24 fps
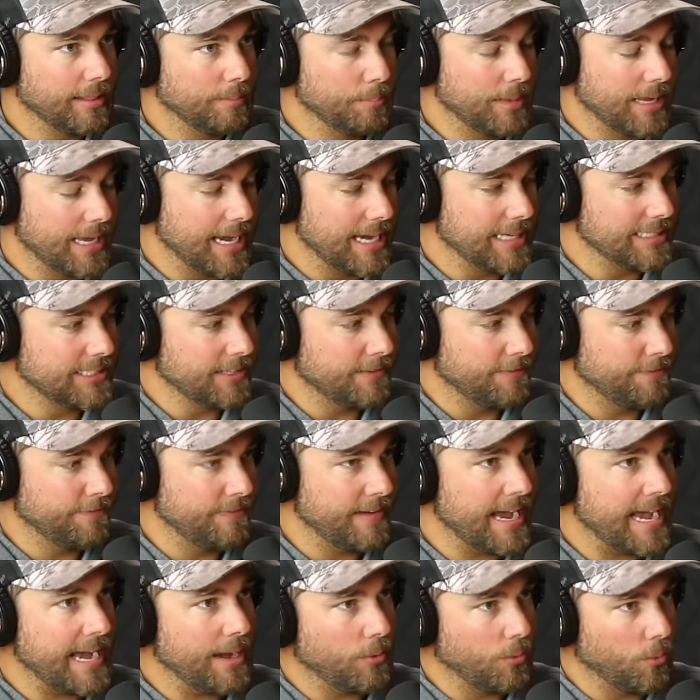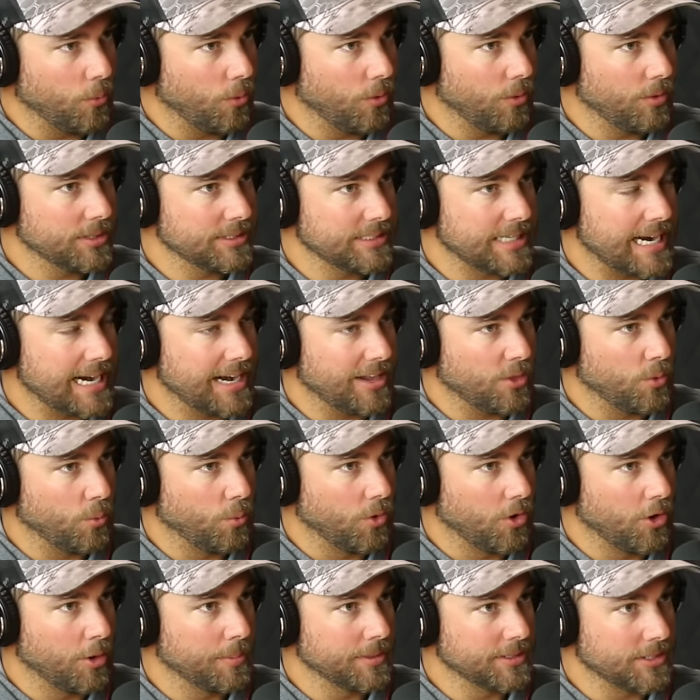because the fat side of the
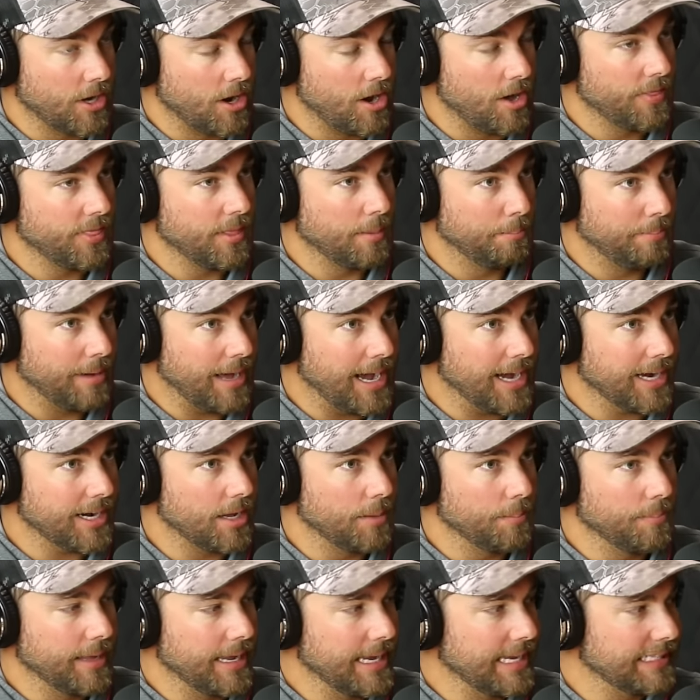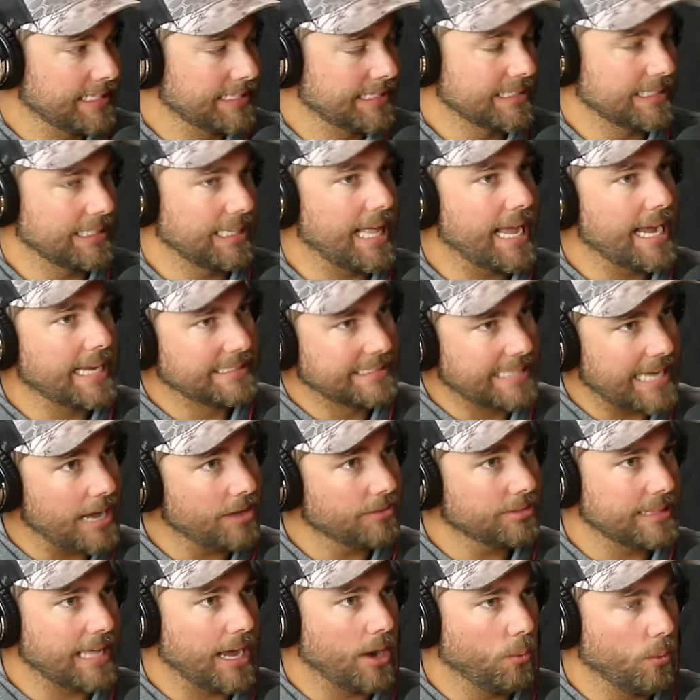worm is on the bottom, it slides
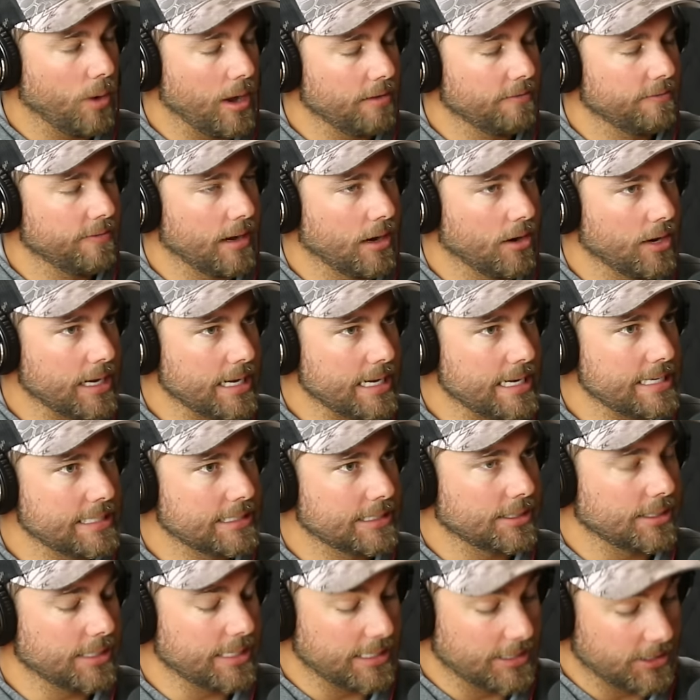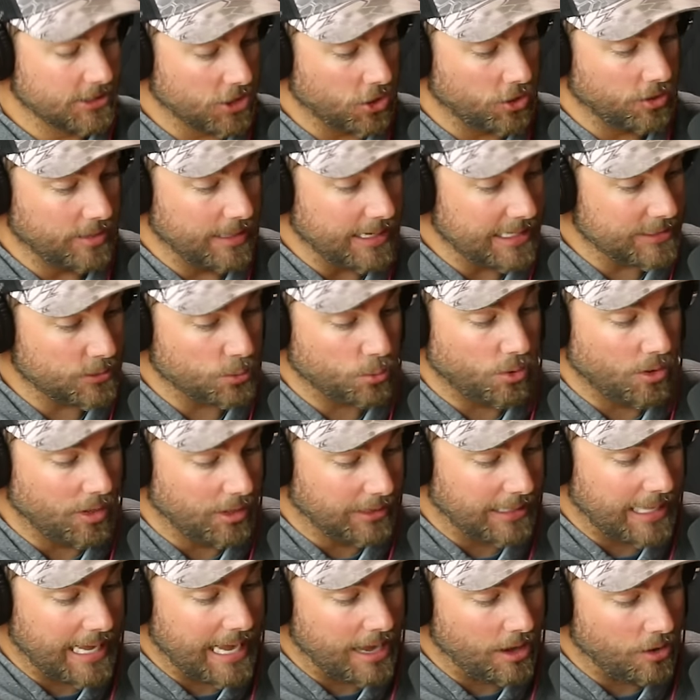out that way very easily. So this will
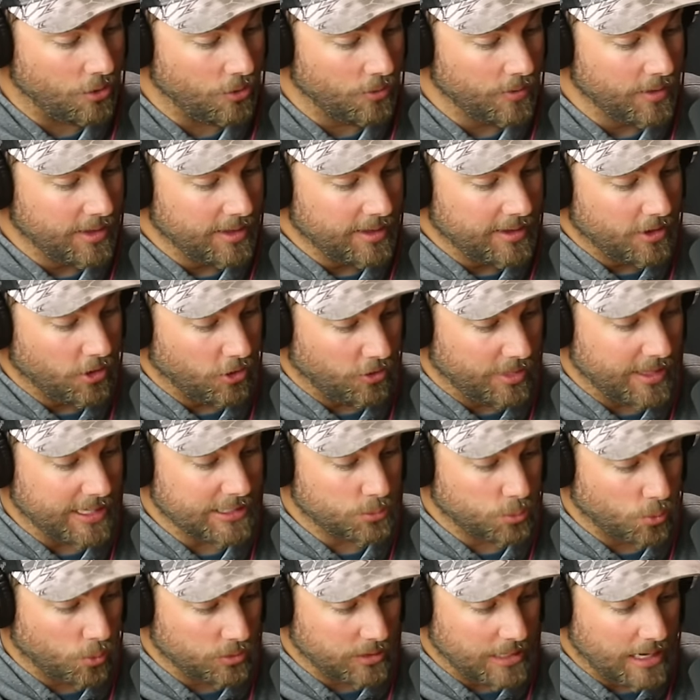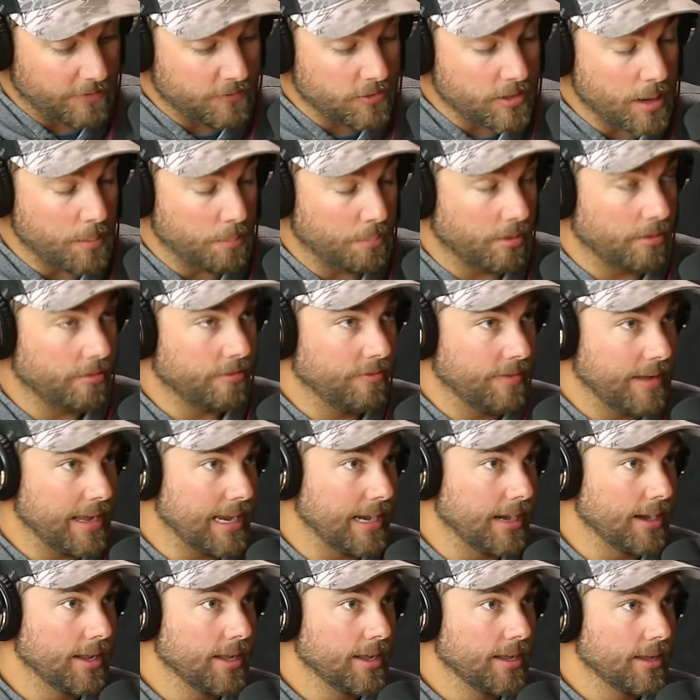allow, or this will definitely
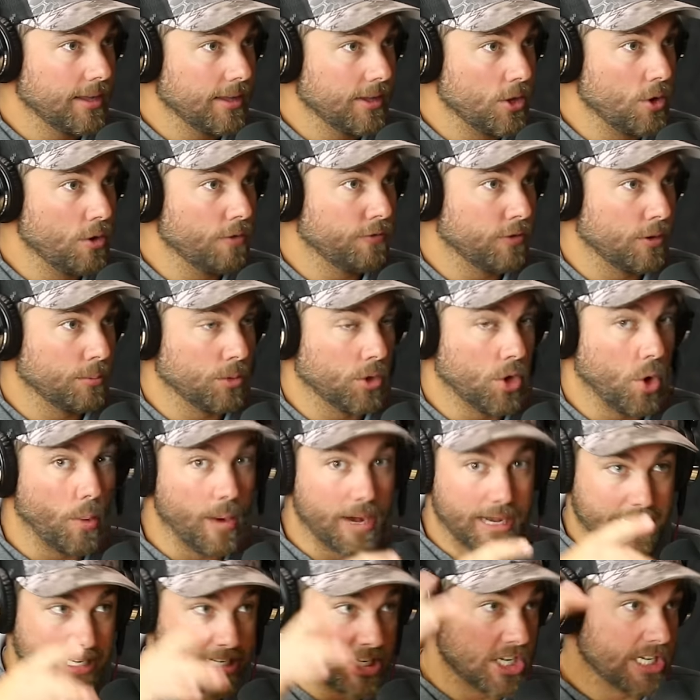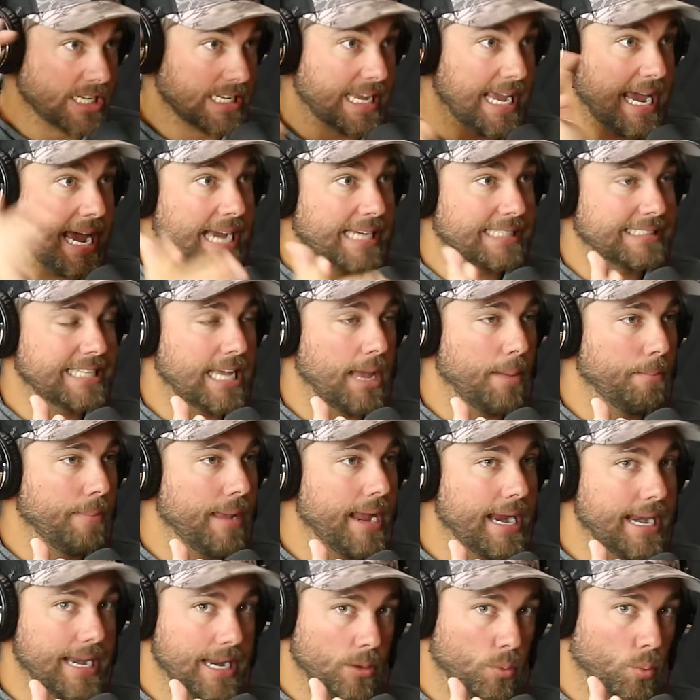prevent you from going to just cast that
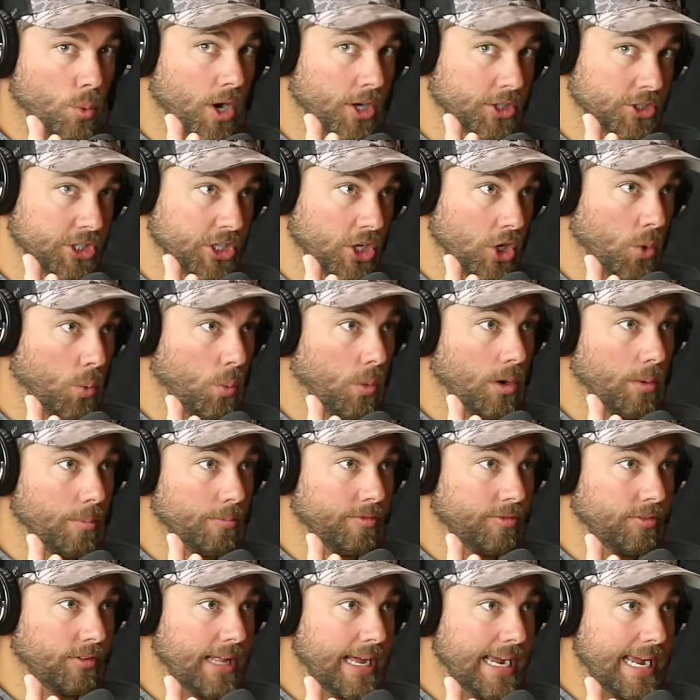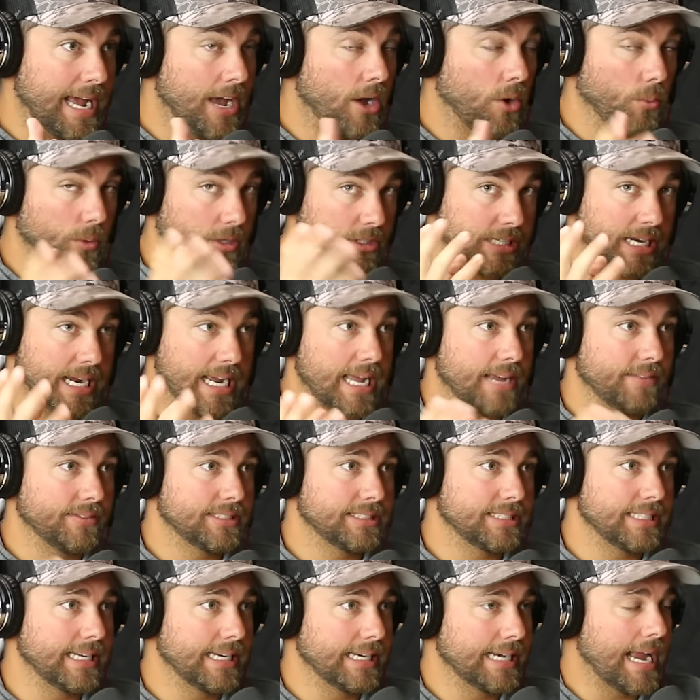bait and watching your worm fly out, which I have
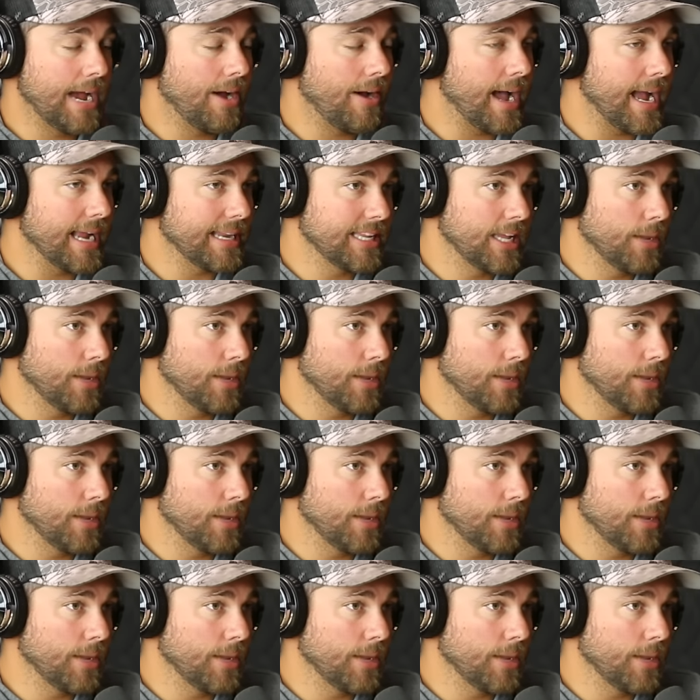seen. Now, I